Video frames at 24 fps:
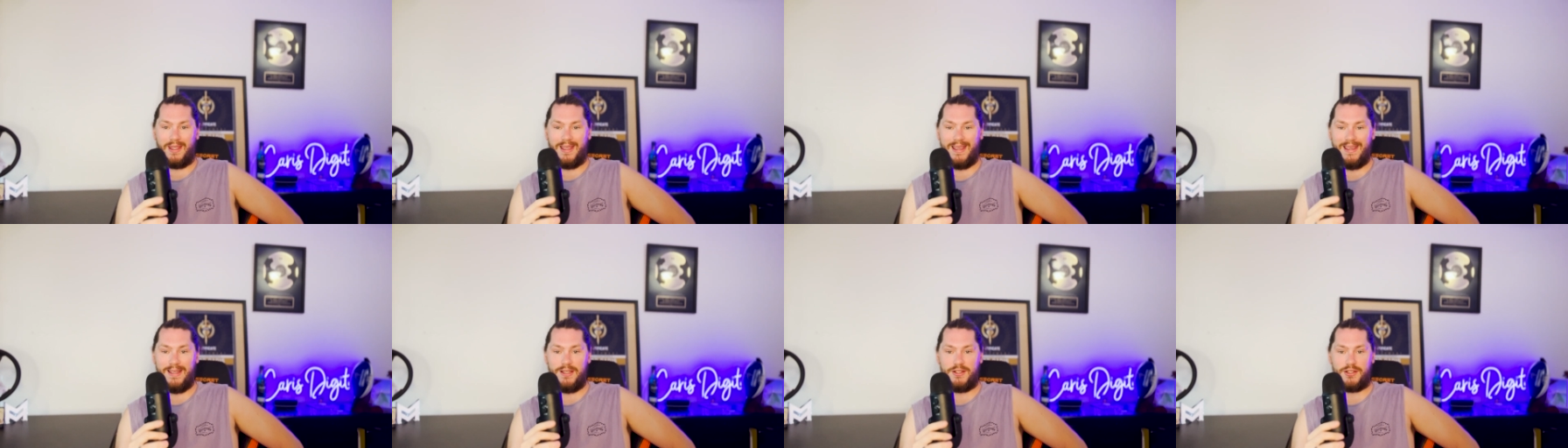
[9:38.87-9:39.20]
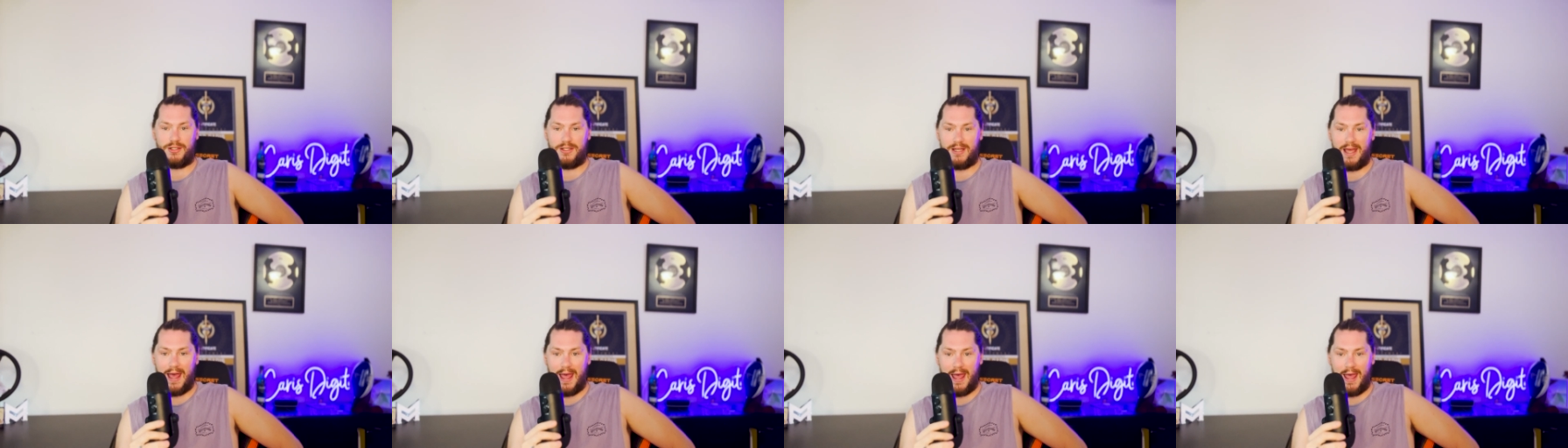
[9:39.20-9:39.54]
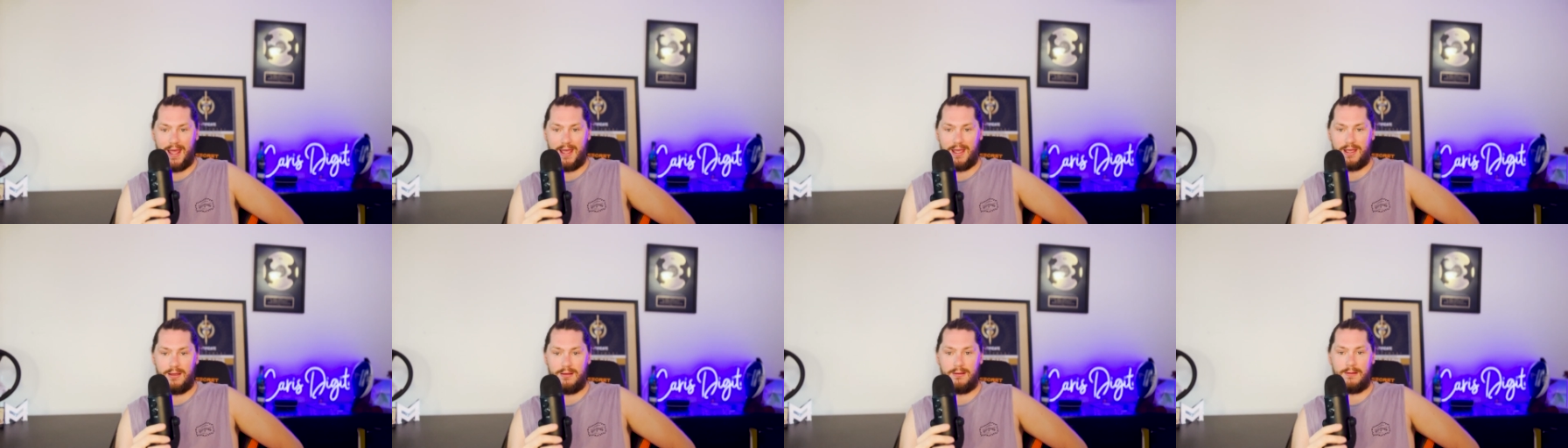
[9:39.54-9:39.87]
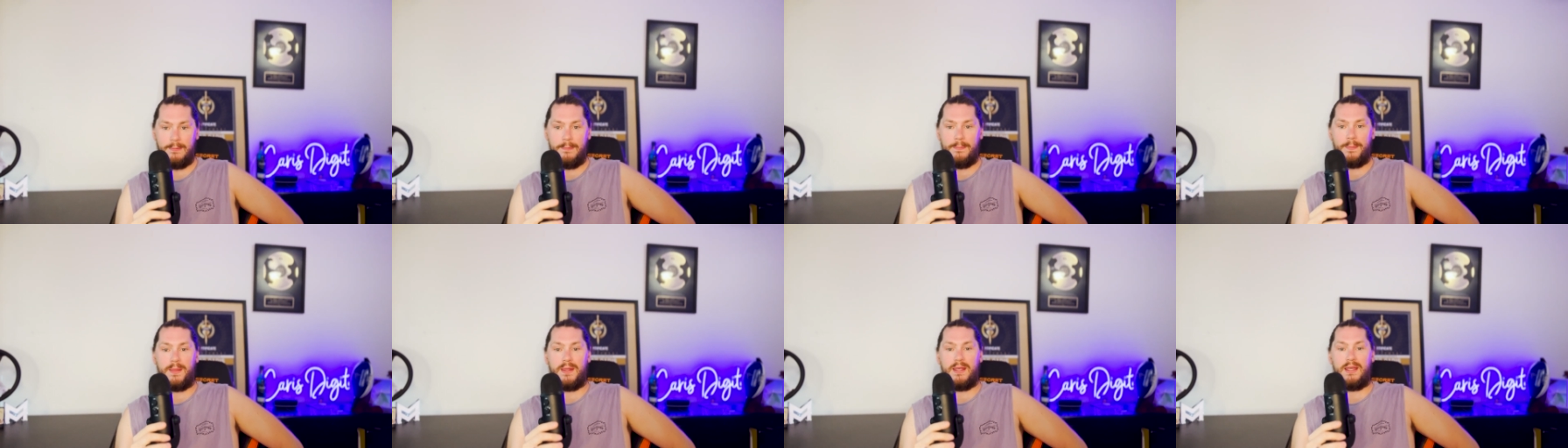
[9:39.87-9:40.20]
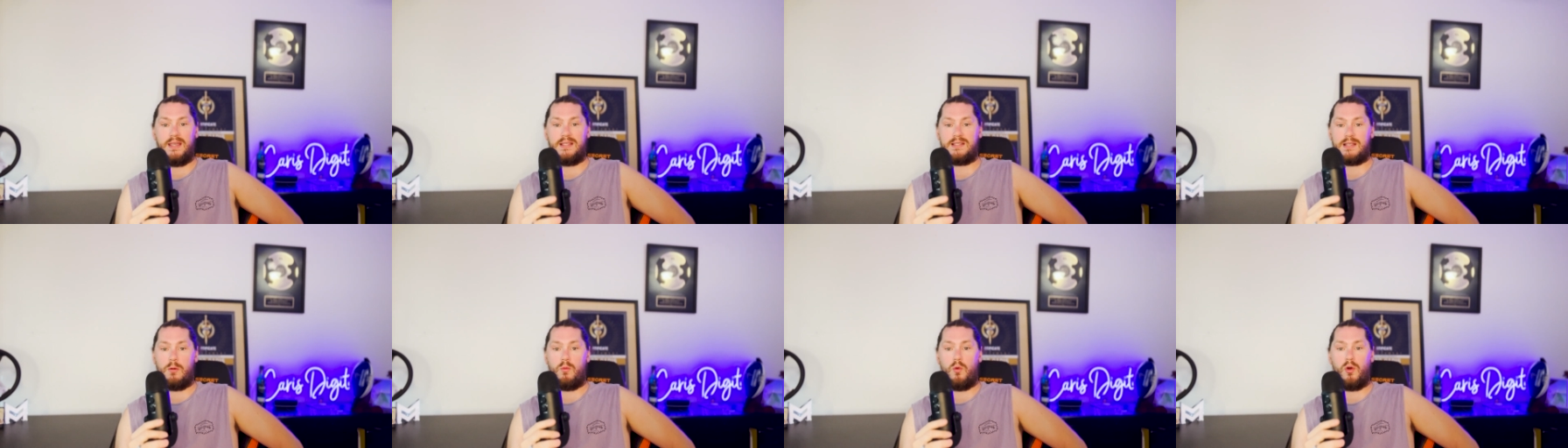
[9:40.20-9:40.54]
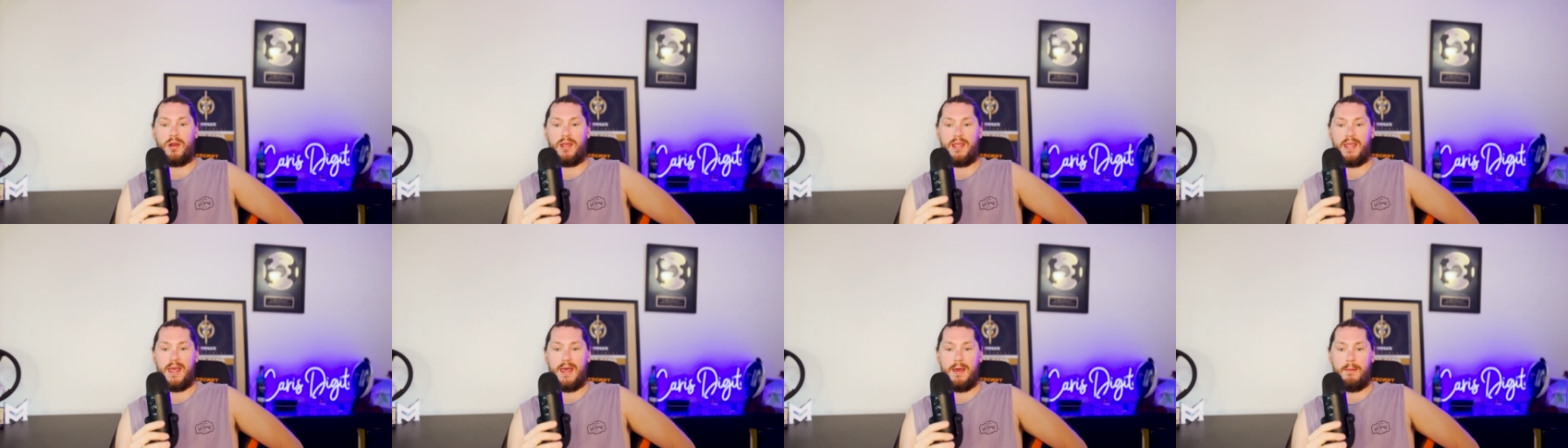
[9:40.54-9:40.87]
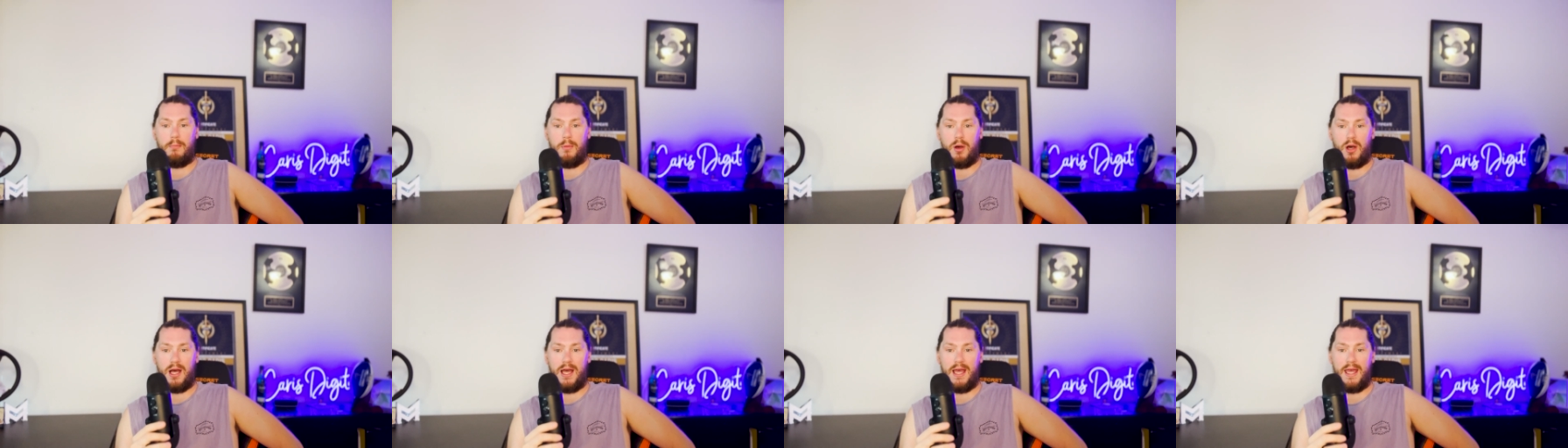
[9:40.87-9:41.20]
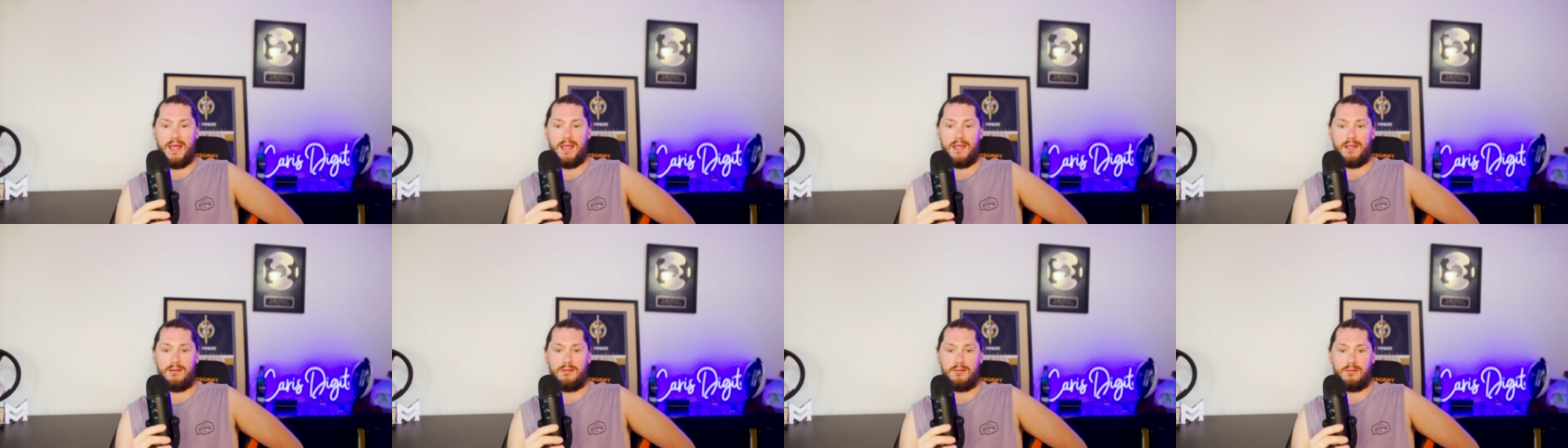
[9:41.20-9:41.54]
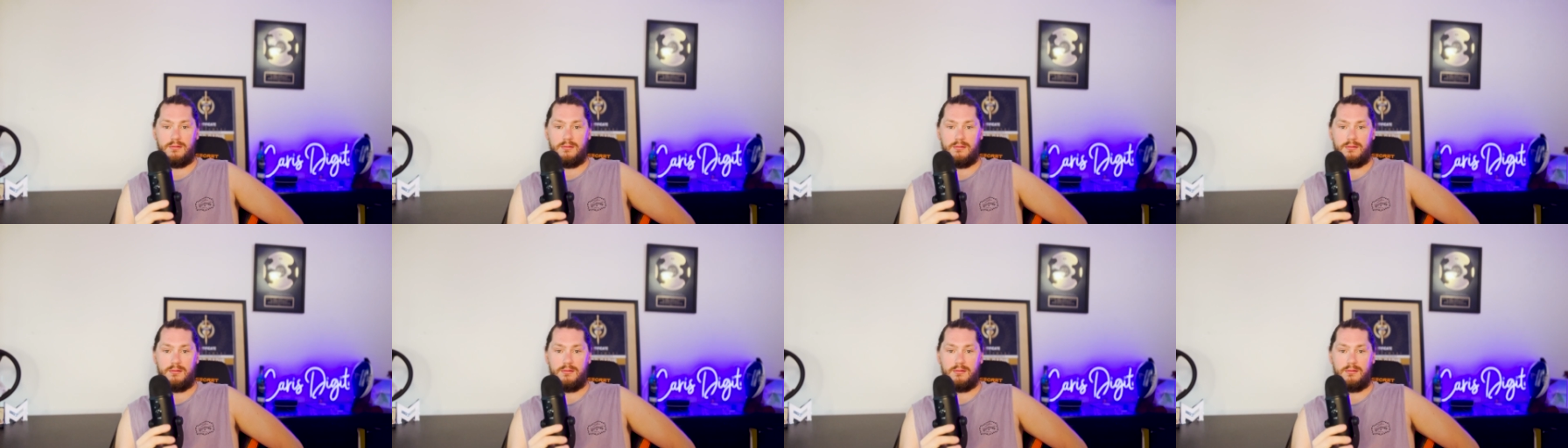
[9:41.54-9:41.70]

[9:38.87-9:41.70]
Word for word: each day is I want to get my